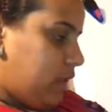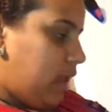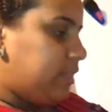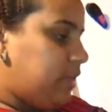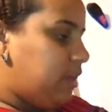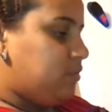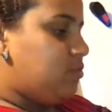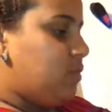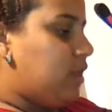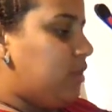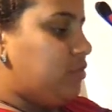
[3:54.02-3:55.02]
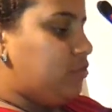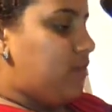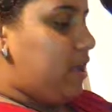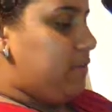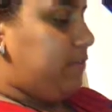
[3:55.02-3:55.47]
I think it'll do well on the
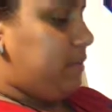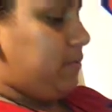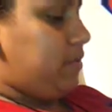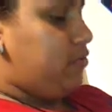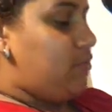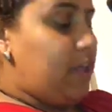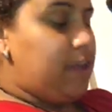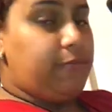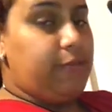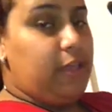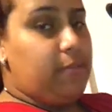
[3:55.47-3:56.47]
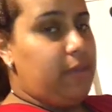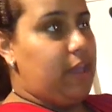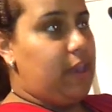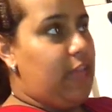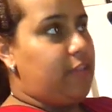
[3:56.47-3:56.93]
dragon flip because dragon flip,
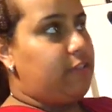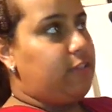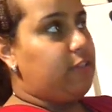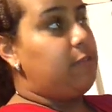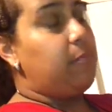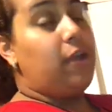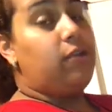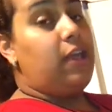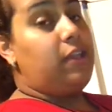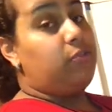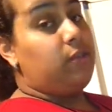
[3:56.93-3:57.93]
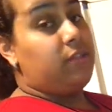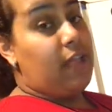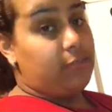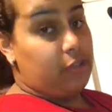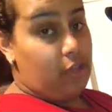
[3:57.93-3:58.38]
your tobacco lasts 3
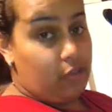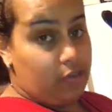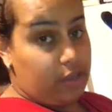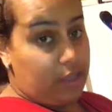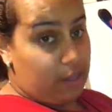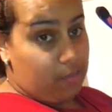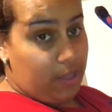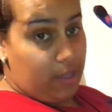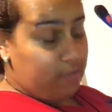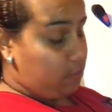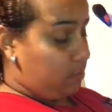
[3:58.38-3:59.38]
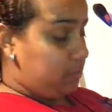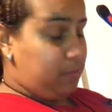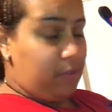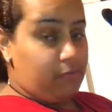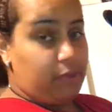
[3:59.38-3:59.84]
times longer anyway. So with
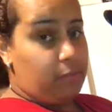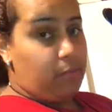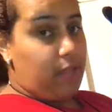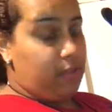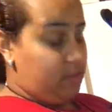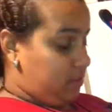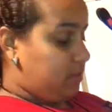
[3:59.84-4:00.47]
this being really wet, it